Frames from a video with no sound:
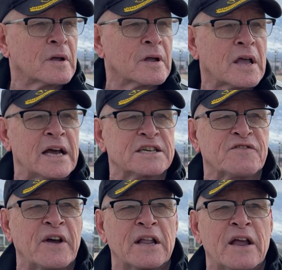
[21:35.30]
Cash
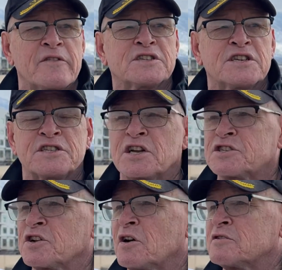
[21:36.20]
Valley, ever since I
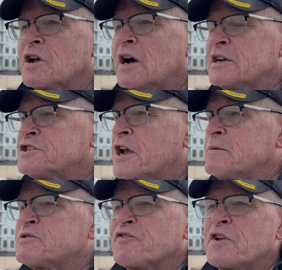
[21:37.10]
saw James Freeman,